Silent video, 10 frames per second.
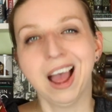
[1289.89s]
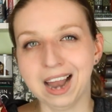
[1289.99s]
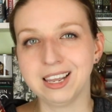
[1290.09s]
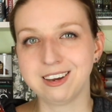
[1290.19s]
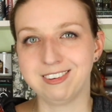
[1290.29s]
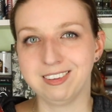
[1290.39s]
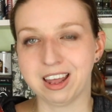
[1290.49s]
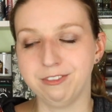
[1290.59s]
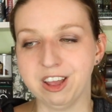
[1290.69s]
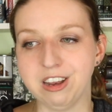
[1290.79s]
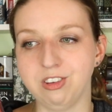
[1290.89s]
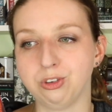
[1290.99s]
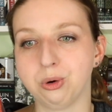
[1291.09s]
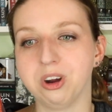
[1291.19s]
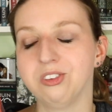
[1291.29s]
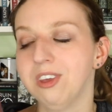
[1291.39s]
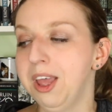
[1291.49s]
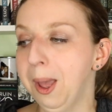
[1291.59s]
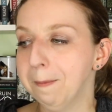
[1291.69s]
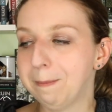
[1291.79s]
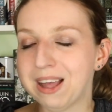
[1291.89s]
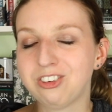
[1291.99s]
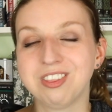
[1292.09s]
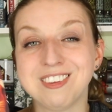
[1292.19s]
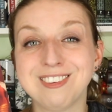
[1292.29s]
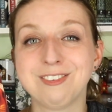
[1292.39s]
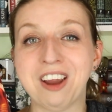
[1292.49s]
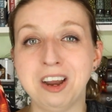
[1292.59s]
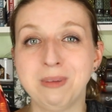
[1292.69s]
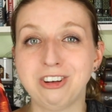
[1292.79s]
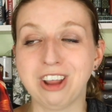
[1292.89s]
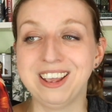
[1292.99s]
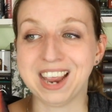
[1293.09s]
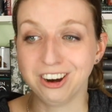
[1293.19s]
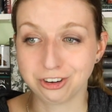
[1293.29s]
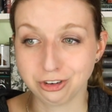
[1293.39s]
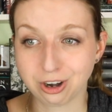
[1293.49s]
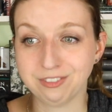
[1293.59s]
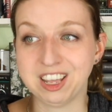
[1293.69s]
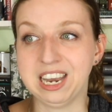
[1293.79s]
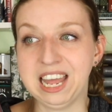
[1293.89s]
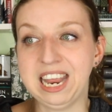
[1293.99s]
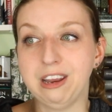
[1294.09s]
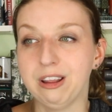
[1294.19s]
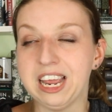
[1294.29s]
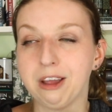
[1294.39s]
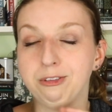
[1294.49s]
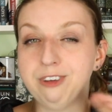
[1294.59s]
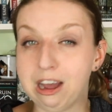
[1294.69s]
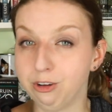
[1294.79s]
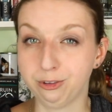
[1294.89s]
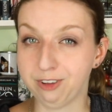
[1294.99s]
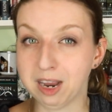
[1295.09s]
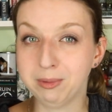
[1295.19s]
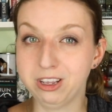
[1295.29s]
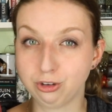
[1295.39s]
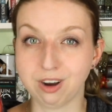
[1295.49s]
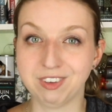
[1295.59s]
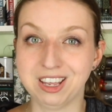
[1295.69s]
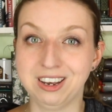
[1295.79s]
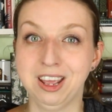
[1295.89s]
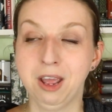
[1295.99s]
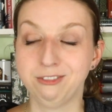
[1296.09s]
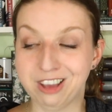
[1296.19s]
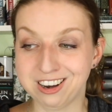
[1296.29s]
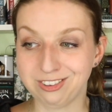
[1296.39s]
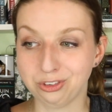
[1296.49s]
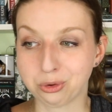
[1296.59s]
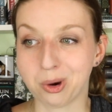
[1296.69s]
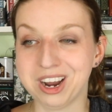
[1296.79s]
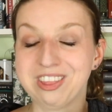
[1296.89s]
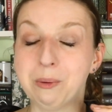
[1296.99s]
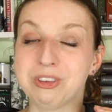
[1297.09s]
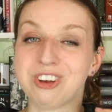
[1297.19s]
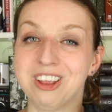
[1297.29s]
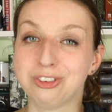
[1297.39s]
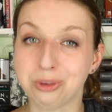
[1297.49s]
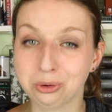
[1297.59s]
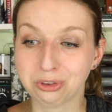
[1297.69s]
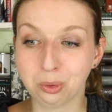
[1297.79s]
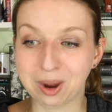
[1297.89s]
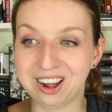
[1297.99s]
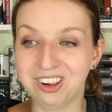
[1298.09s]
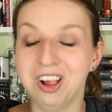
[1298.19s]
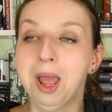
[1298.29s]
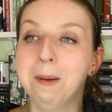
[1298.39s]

I like seeing that in fantasy stories. But this is very much a character driven and a like found family driven fantasy story that was done so so well.